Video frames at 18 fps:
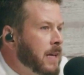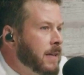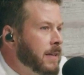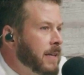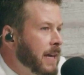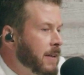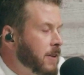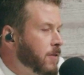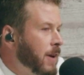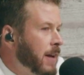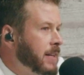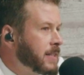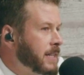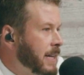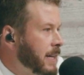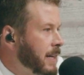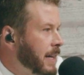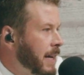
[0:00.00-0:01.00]
Yeah, and you got to
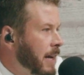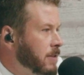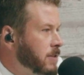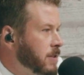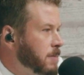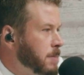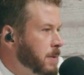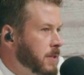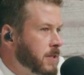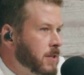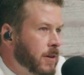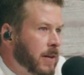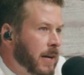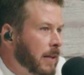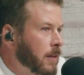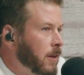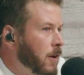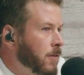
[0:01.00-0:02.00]
take into account to the military,
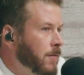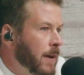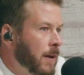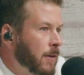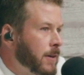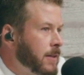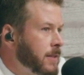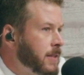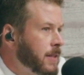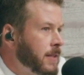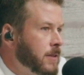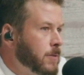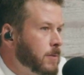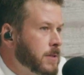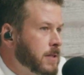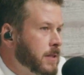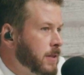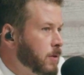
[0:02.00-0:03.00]
and I love how
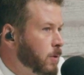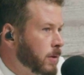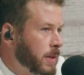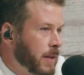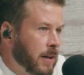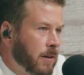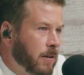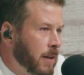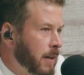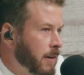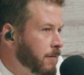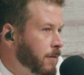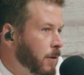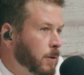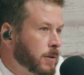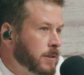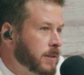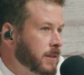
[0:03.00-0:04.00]
continuously North Carolina
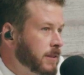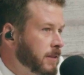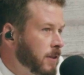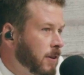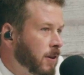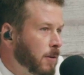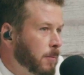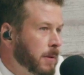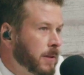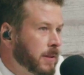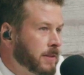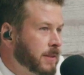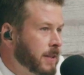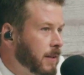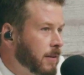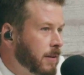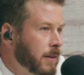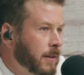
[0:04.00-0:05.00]
focuses on our
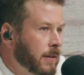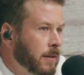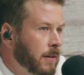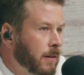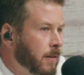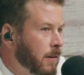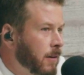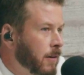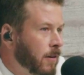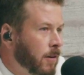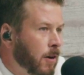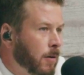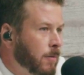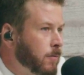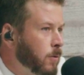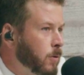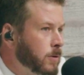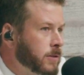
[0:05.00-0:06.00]
military, on our
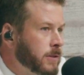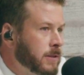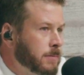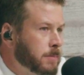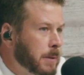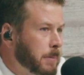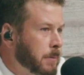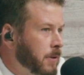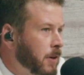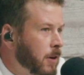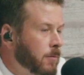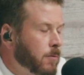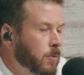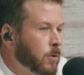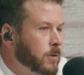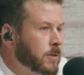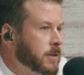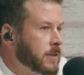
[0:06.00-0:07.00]
armed forces, people in
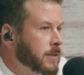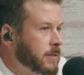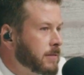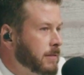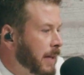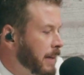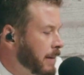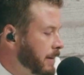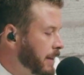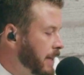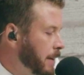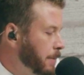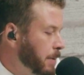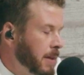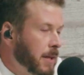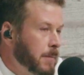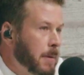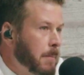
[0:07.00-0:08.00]
armed forces, and
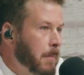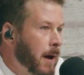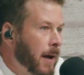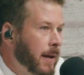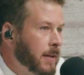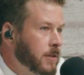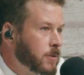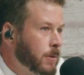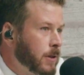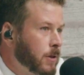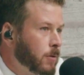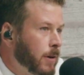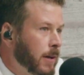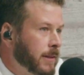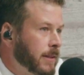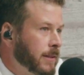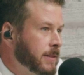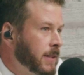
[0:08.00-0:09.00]
keeping them in mind as we
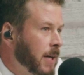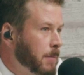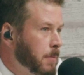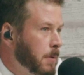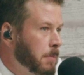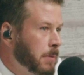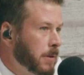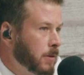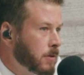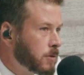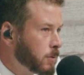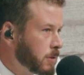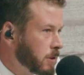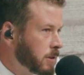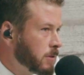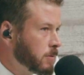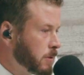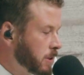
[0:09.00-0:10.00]
create these type of bills,
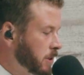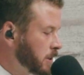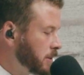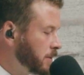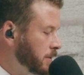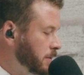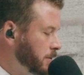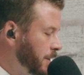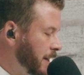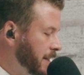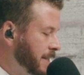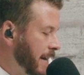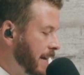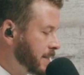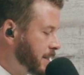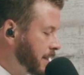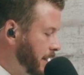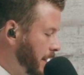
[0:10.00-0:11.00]
which is
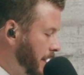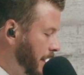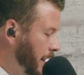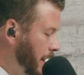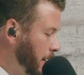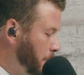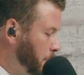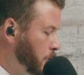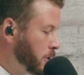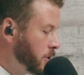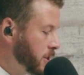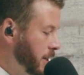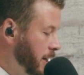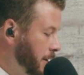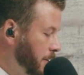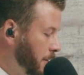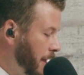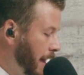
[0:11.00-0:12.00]
fantastic, and I
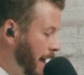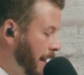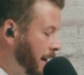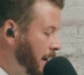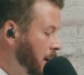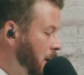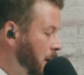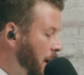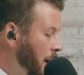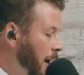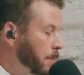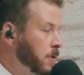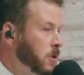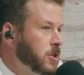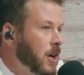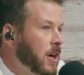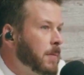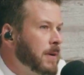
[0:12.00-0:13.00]
appreciate that.
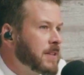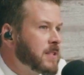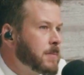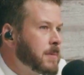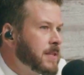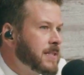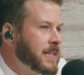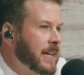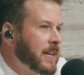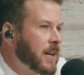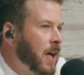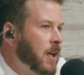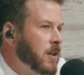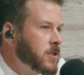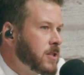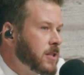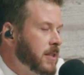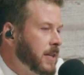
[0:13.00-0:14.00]
You talk about some of the
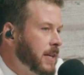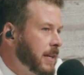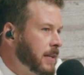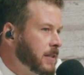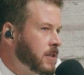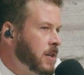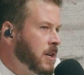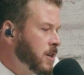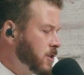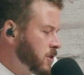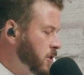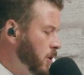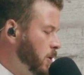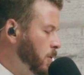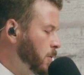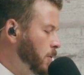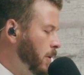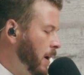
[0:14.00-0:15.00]
technology things.
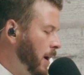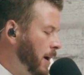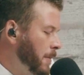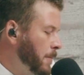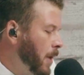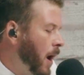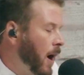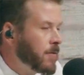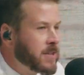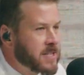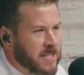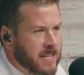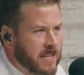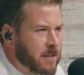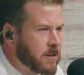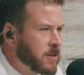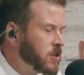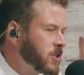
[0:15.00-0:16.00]
So
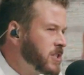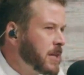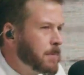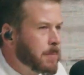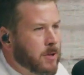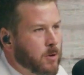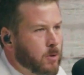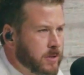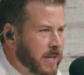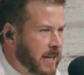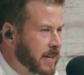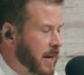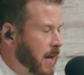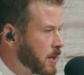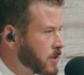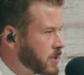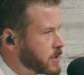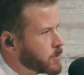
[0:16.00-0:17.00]
obviously, your typical
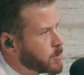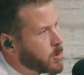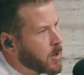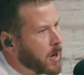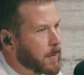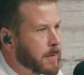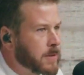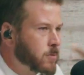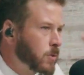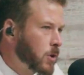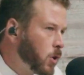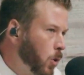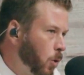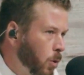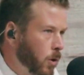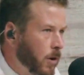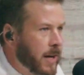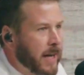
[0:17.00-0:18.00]
technology requirements,
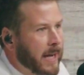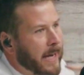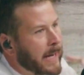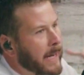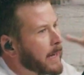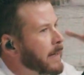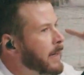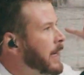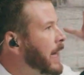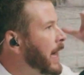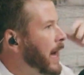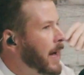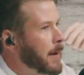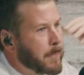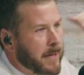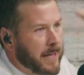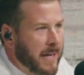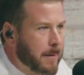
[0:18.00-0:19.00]
recording,
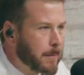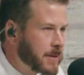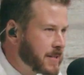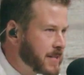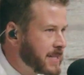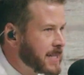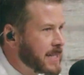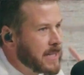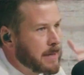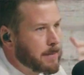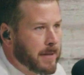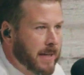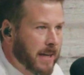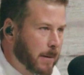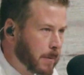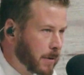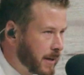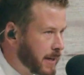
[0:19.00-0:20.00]
being able to see,
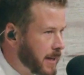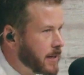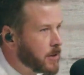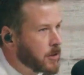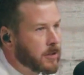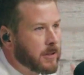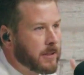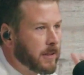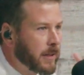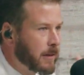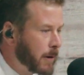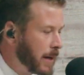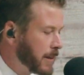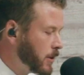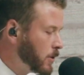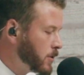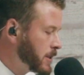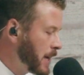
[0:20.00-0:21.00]
being able to hear clearly,
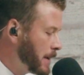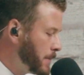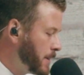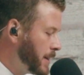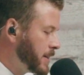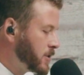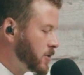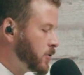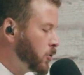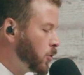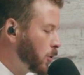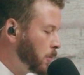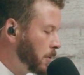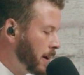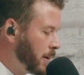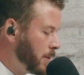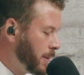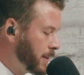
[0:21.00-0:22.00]
right? Those type of things are
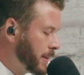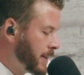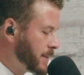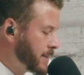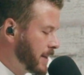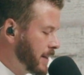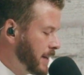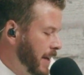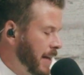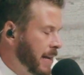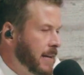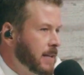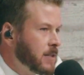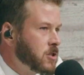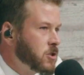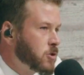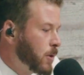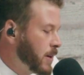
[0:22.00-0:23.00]
normal. I don't think that's
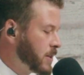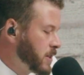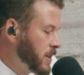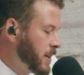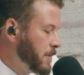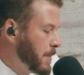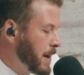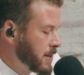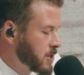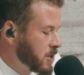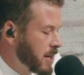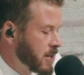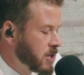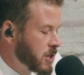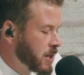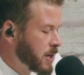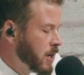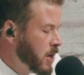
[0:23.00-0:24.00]
any stretch of the
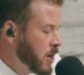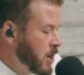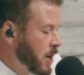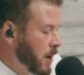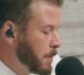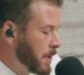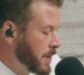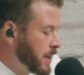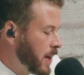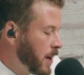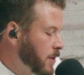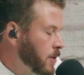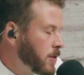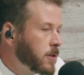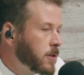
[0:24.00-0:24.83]
imagination. But the other